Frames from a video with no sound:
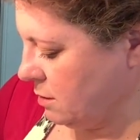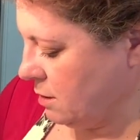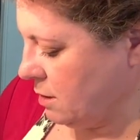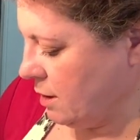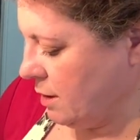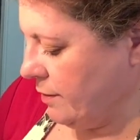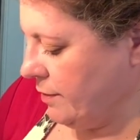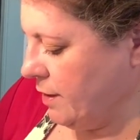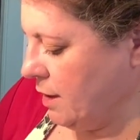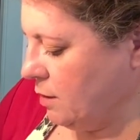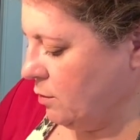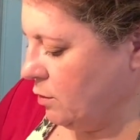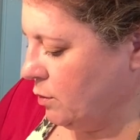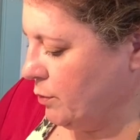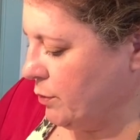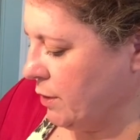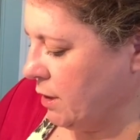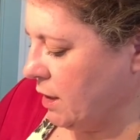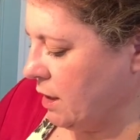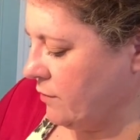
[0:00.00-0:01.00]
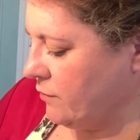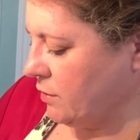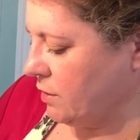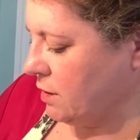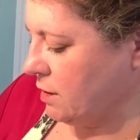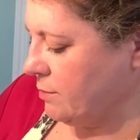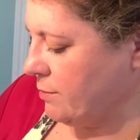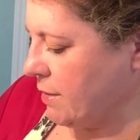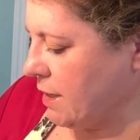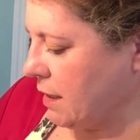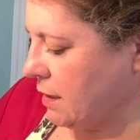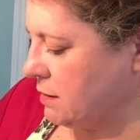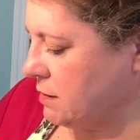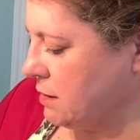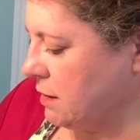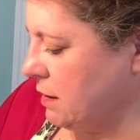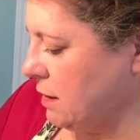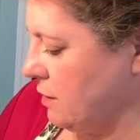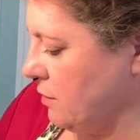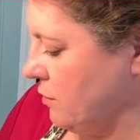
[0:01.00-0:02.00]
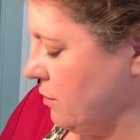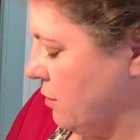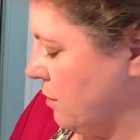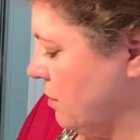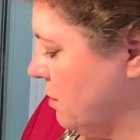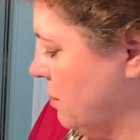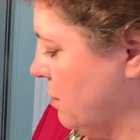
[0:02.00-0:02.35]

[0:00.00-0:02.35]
And then we'll bring everything back together.